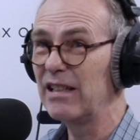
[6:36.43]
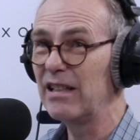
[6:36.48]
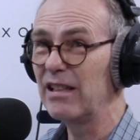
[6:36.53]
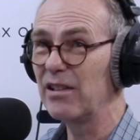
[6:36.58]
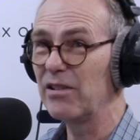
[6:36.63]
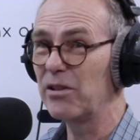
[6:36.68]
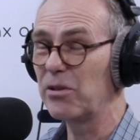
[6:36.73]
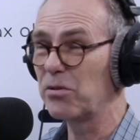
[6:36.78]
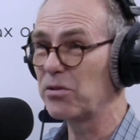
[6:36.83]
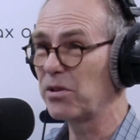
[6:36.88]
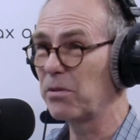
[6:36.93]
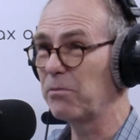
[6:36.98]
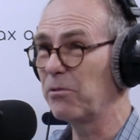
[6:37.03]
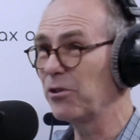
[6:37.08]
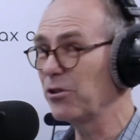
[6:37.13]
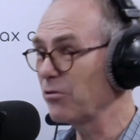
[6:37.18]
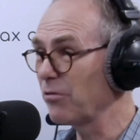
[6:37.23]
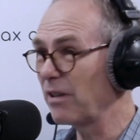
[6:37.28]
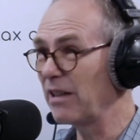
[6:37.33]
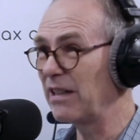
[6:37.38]
you know, there was a
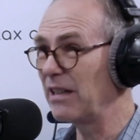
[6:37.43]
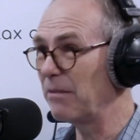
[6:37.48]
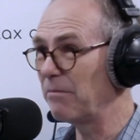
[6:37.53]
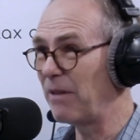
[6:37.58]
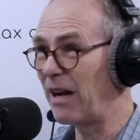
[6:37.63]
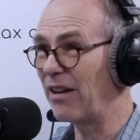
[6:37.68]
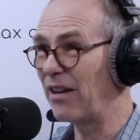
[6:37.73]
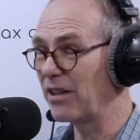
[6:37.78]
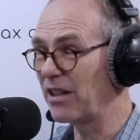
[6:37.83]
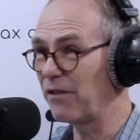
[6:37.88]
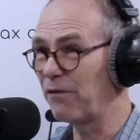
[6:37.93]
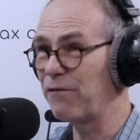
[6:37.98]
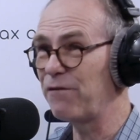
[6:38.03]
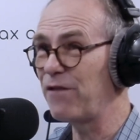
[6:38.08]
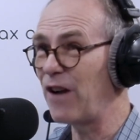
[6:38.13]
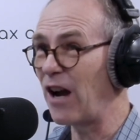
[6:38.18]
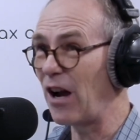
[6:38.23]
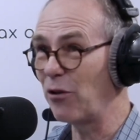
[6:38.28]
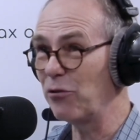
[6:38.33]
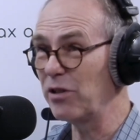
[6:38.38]
book written about the
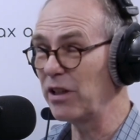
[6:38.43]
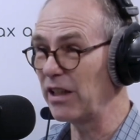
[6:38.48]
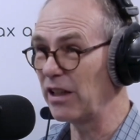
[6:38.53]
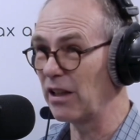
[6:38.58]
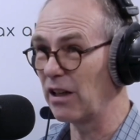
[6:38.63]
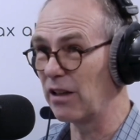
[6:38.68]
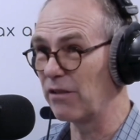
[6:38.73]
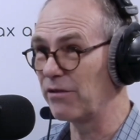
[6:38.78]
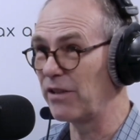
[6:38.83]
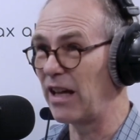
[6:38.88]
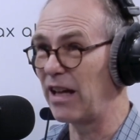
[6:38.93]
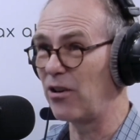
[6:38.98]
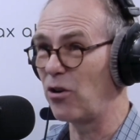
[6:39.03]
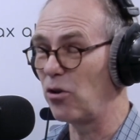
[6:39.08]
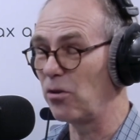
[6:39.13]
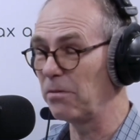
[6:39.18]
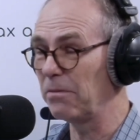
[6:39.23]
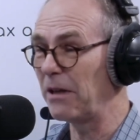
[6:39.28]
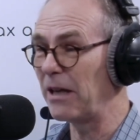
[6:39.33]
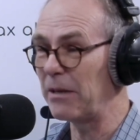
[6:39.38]
founding of that
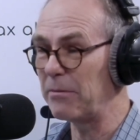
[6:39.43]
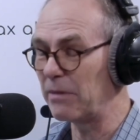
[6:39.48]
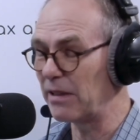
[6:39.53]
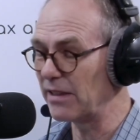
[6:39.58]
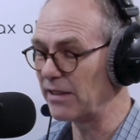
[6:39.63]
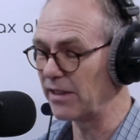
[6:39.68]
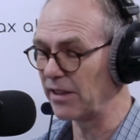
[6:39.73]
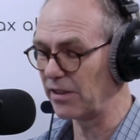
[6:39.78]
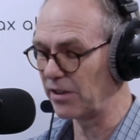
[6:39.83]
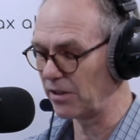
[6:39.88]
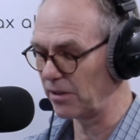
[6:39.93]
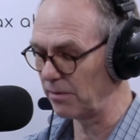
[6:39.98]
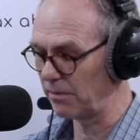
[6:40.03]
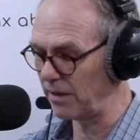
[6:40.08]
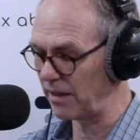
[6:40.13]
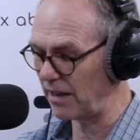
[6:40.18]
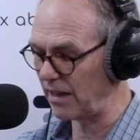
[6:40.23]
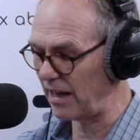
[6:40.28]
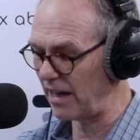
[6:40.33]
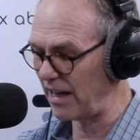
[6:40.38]
whole payment system.
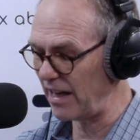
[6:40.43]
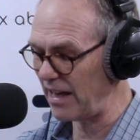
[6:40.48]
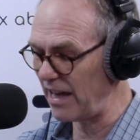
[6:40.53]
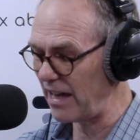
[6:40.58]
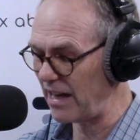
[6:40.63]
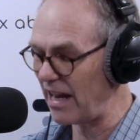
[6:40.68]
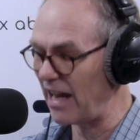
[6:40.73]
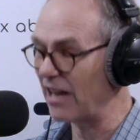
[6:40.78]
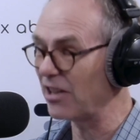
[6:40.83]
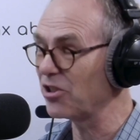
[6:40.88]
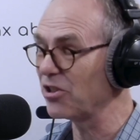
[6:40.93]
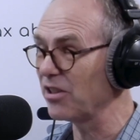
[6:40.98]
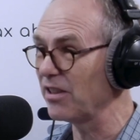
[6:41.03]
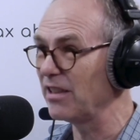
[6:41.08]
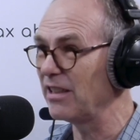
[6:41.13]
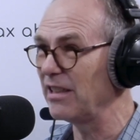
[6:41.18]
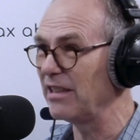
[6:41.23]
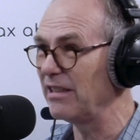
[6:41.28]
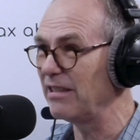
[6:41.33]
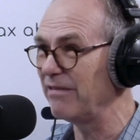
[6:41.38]
And I had
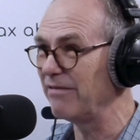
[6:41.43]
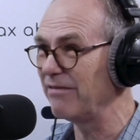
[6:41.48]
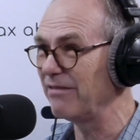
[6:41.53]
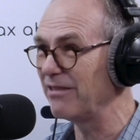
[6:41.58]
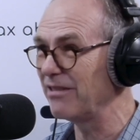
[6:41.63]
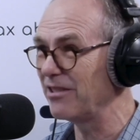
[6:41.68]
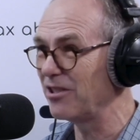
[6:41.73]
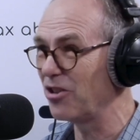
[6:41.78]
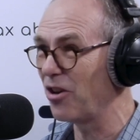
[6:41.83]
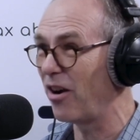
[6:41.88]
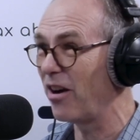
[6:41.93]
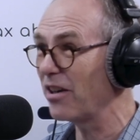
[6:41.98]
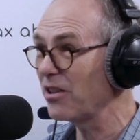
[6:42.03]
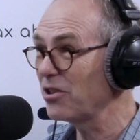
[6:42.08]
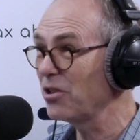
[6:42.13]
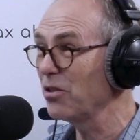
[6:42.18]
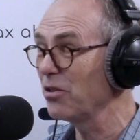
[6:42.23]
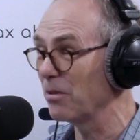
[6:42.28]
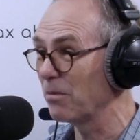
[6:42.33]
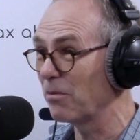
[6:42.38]
actually
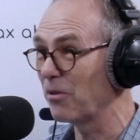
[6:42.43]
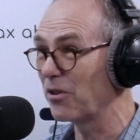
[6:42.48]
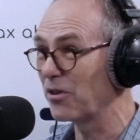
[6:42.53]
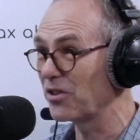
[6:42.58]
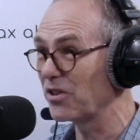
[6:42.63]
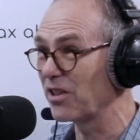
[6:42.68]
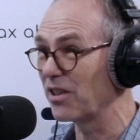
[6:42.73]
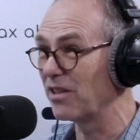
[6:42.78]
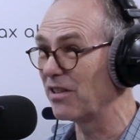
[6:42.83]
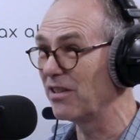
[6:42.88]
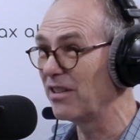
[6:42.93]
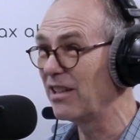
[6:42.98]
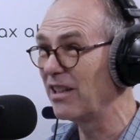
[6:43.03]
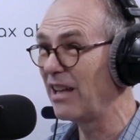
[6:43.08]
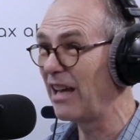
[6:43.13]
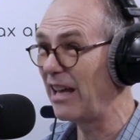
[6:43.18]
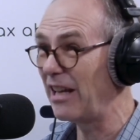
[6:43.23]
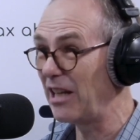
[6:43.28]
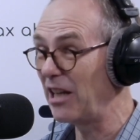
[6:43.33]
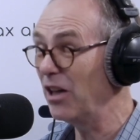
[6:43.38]
talked to the person
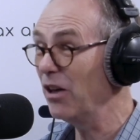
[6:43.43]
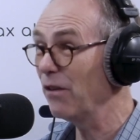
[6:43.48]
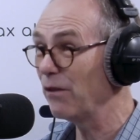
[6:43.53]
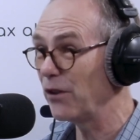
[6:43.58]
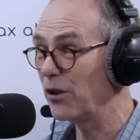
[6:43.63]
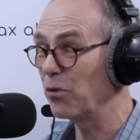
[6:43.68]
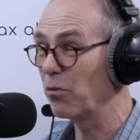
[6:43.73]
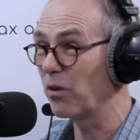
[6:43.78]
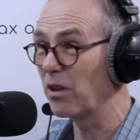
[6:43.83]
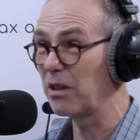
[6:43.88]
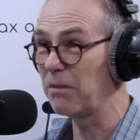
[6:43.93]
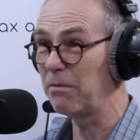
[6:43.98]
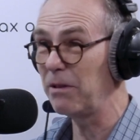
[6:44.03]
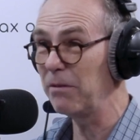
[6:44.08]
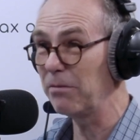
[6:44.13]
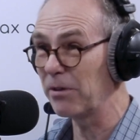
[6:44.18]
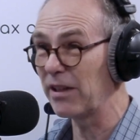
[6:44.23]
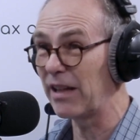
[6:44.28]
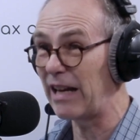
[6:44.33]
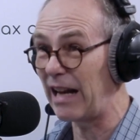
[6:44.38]
and interviewed one of the
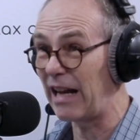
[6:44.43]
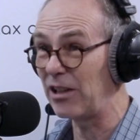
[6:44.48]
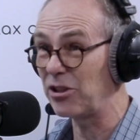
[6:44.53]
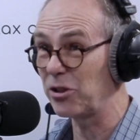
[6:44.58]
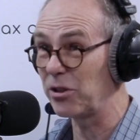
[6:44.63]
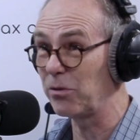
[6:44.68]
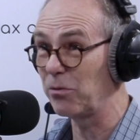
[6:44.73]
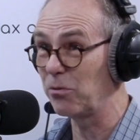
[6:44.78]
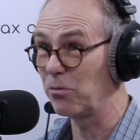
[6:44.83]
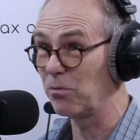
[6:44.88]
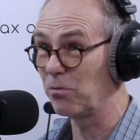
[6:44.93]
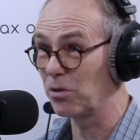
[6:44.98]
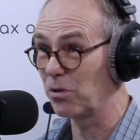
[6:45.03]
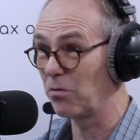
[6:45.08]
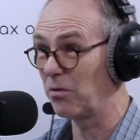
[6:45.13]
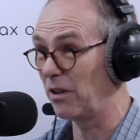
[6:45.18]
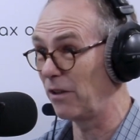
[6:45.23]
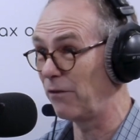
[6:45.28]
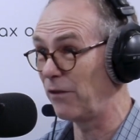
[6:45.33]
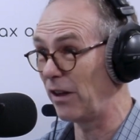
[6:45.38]
people that actually
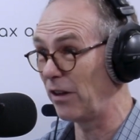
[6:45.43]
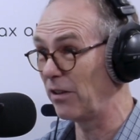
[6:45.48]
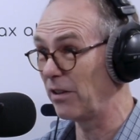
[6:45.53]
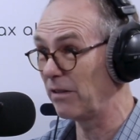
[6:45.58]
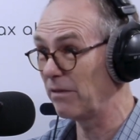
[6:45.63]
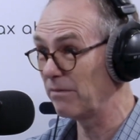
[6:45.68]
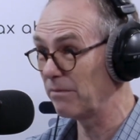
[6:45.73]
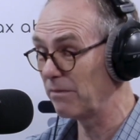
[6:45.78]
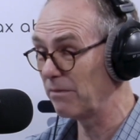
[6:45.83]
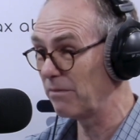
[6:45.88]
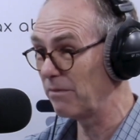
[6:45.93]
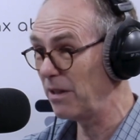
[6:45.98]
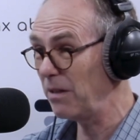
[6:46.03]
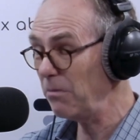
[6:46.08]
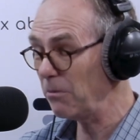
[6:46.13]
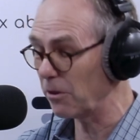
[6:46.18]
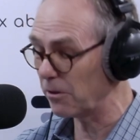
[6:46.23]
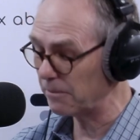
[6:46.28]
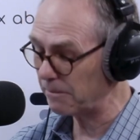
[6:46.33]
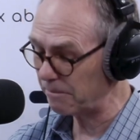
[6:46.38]
was one of the founding
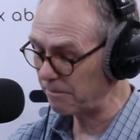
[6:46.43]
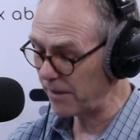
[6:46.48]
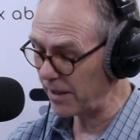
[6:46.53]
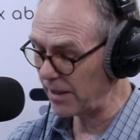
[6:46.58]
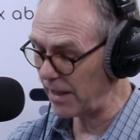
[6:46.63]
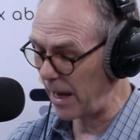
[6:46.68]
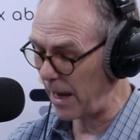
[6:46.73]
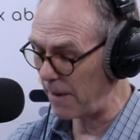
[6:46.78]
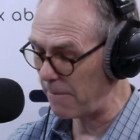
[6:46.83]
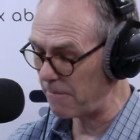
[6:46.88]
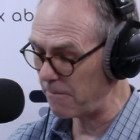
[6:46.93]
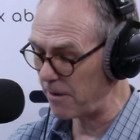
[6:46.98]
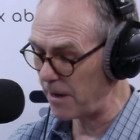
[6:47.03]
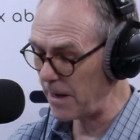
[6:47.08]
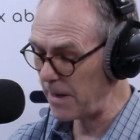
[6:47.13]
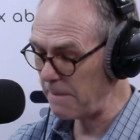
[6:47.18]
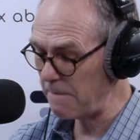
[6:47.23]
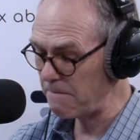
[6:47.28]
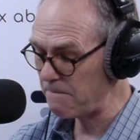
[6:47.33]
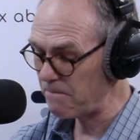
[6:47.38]
people in that,
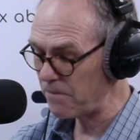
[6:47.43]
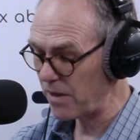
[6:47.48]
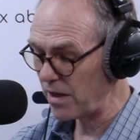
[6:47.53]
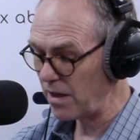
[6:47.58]
right?